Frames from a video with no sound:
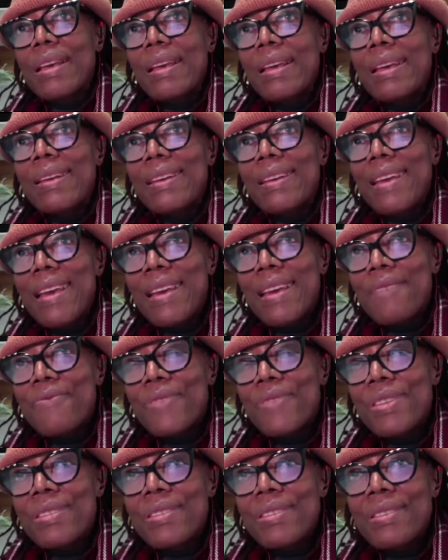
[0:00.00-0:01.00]
In
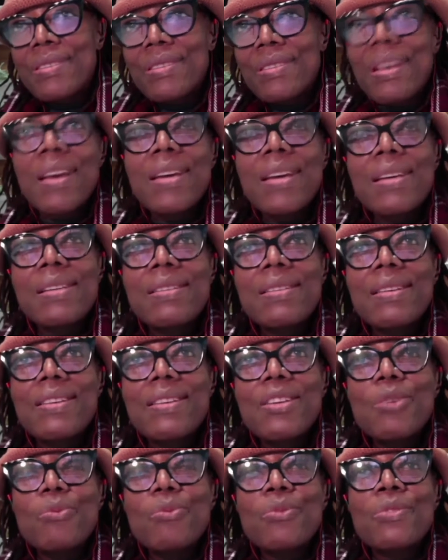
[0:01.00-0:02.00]
every society,
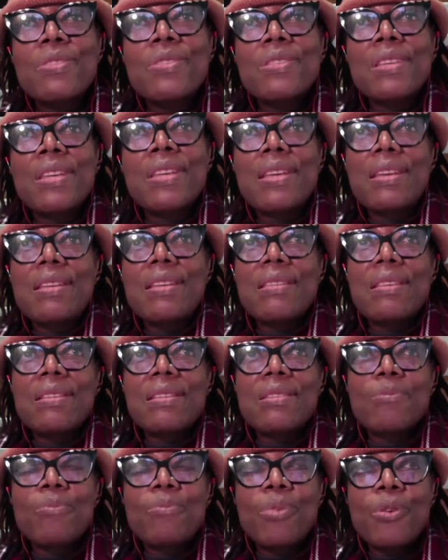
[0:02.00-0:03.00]
you will see
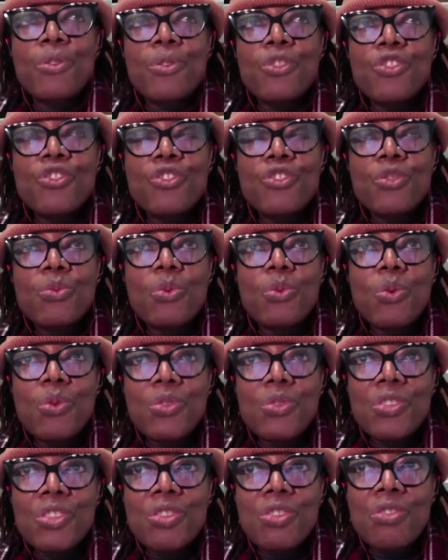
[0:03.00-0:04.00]
this push
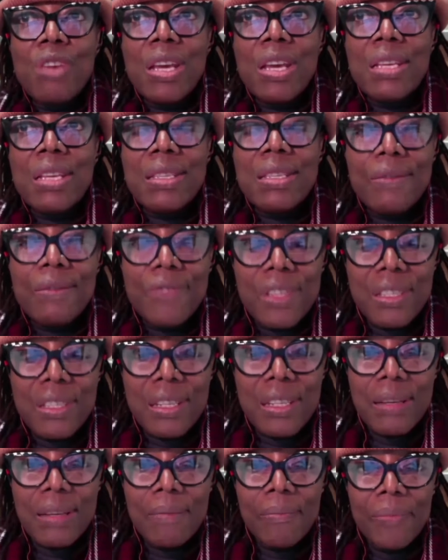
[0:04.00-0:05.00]
towards
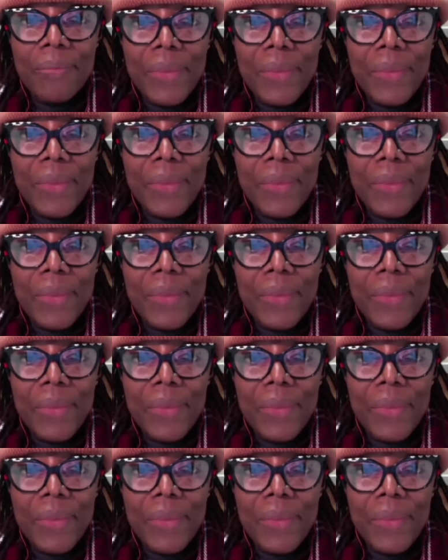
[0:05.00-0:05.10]
creativity.